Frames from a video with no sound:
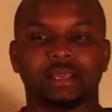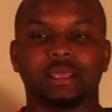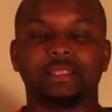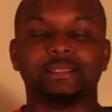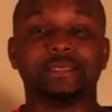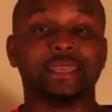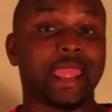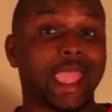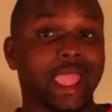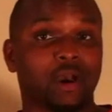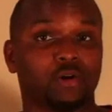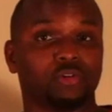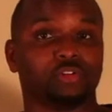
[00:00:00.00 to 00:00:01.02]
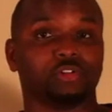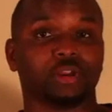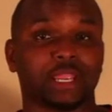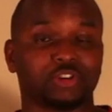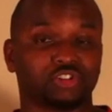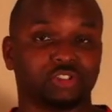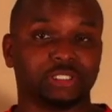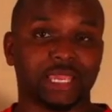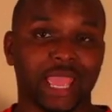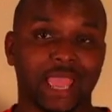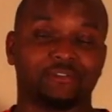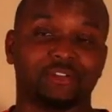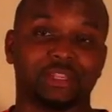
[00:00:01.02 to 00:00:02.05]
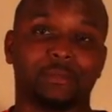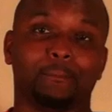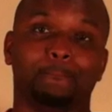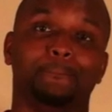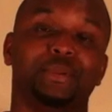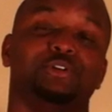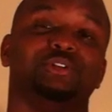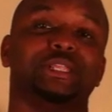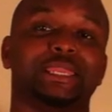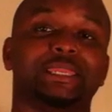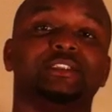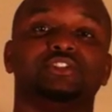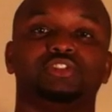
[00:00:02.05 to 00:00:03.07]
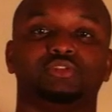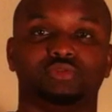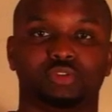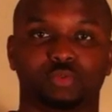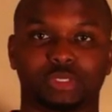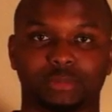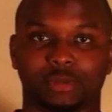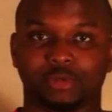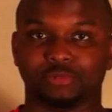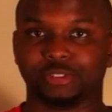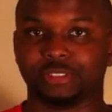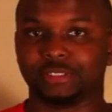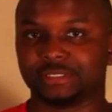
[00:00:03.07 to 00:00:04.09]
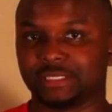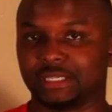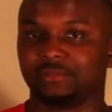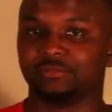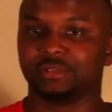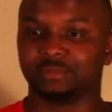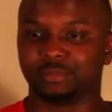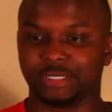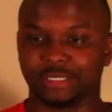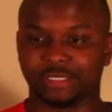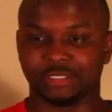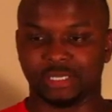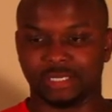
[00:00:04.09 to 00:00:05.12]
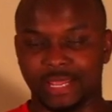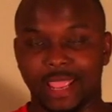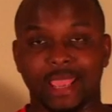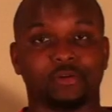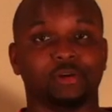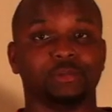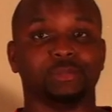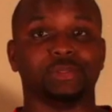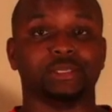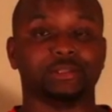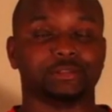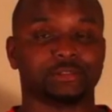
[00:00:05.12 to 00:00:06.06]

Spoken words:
Now they're actually having it built into the Wiimote instead of it being an add-on piece.